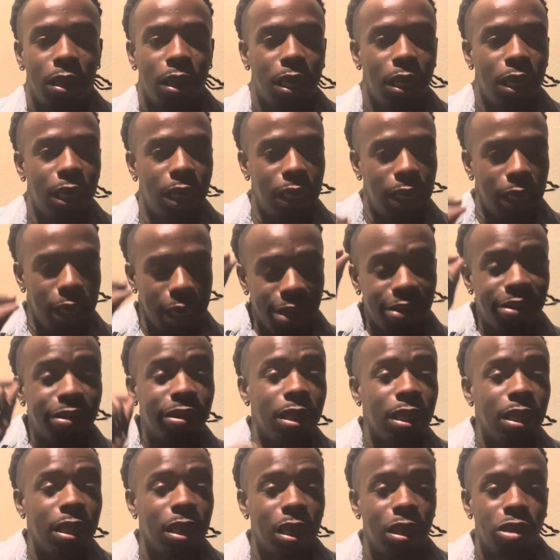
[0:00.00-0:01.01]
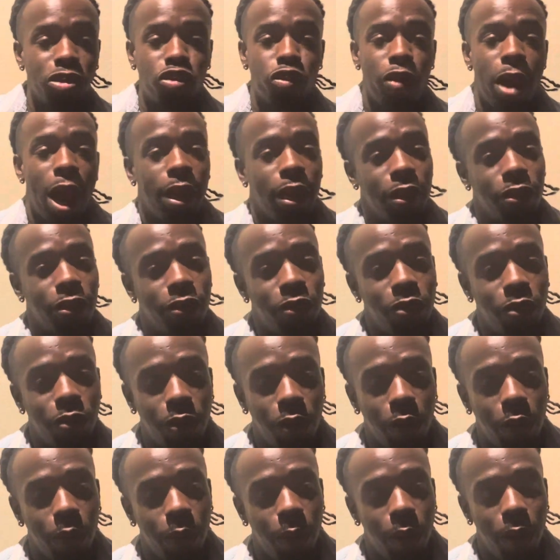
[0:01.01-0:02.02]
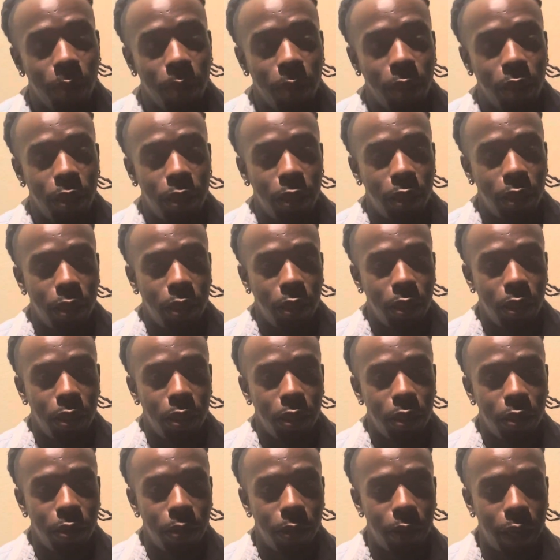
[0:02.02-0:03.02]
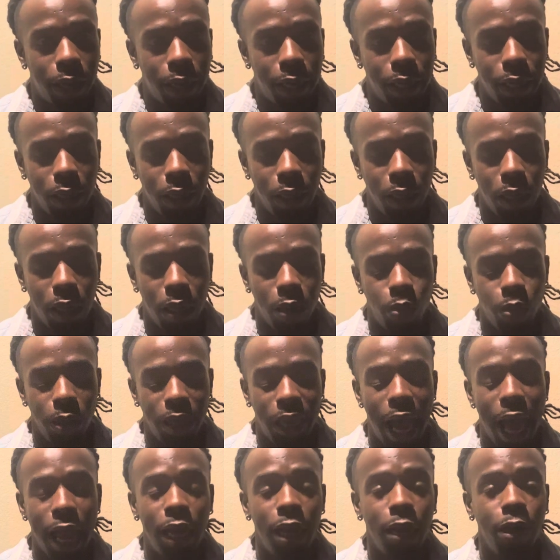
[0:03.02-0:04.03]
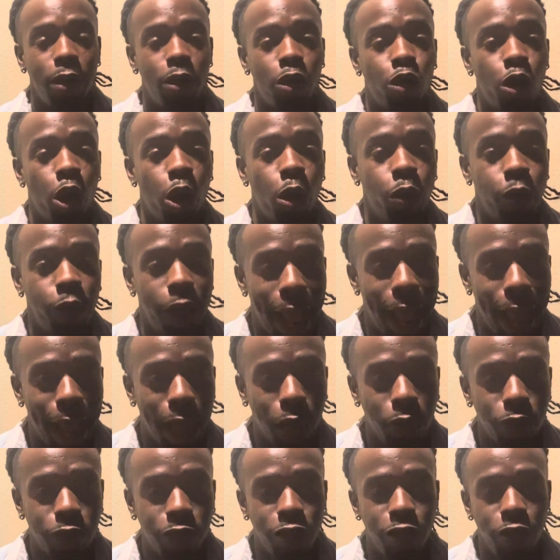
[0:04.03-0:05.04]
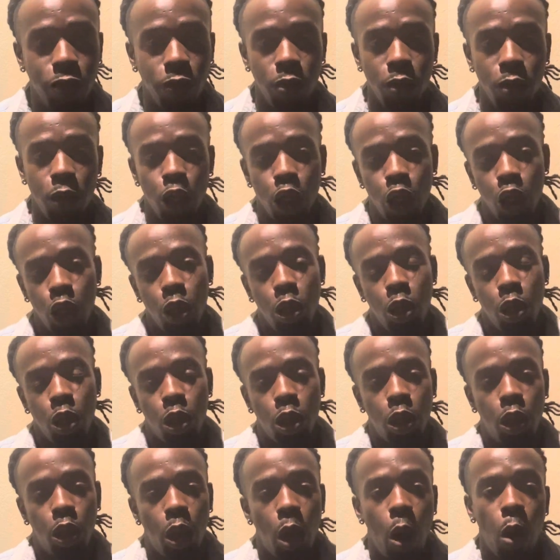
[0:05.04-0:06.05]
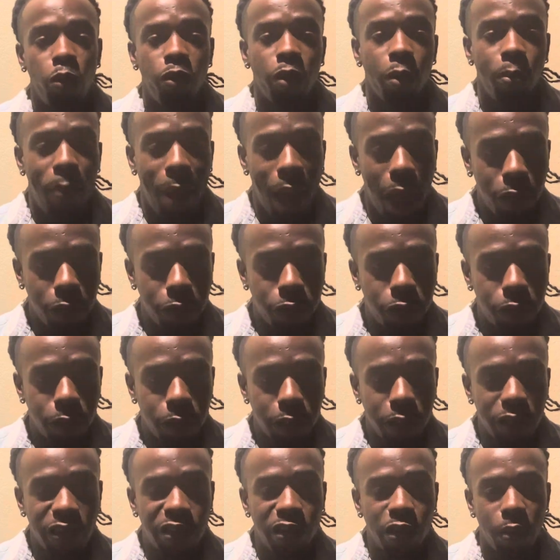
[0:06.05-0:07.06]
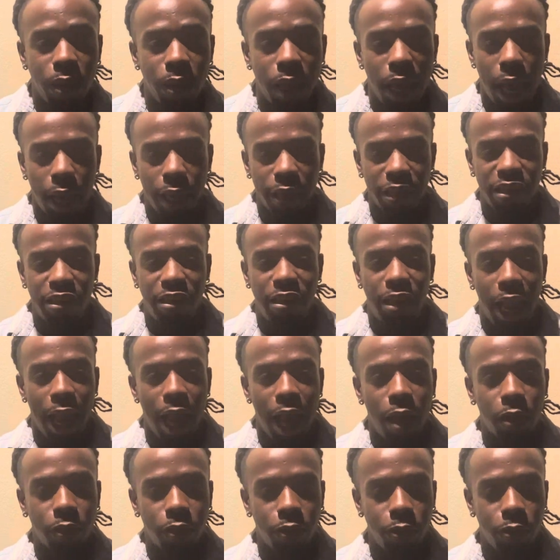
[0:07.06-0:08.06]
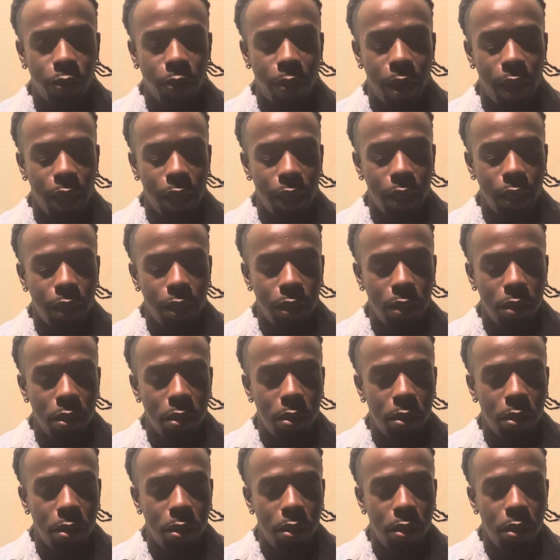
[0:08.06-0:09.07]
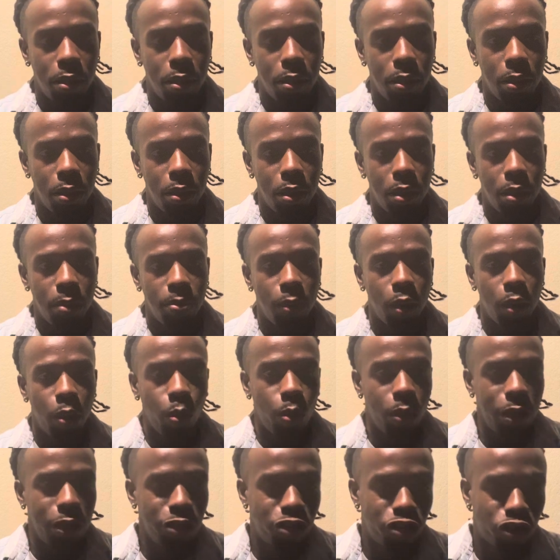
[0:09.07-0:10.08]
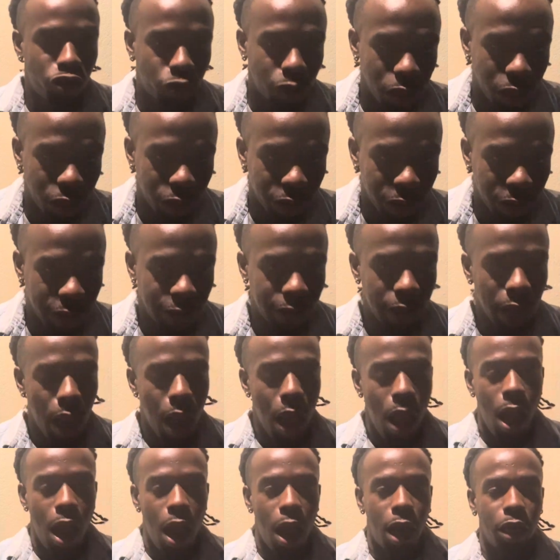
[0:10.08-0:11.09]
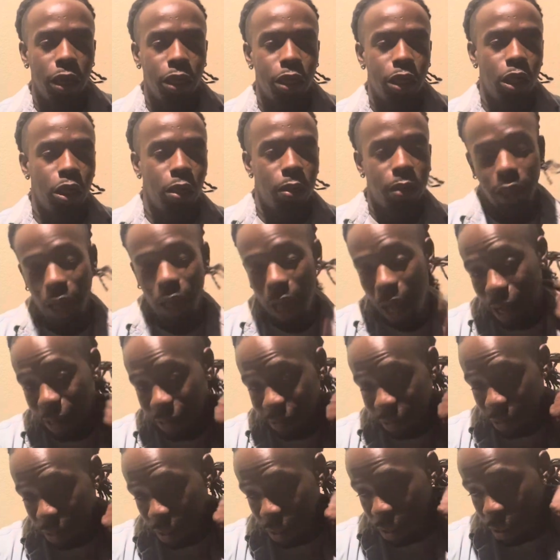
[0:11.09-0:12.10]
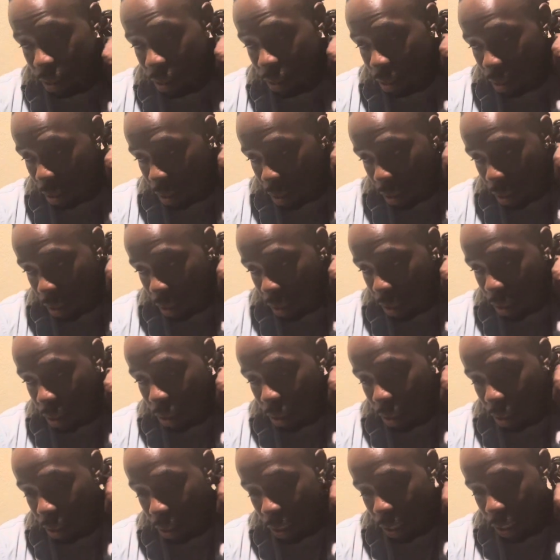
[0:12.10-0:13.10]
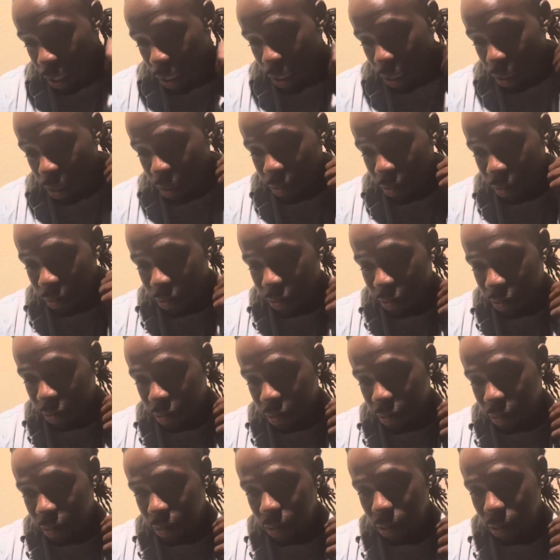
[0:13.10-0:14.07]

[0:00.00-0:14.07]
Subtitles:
initially attracted to a woman, right, we kind of grown now to know the boundaries, so we kind of stay out the way. But what triggers our curiosity is,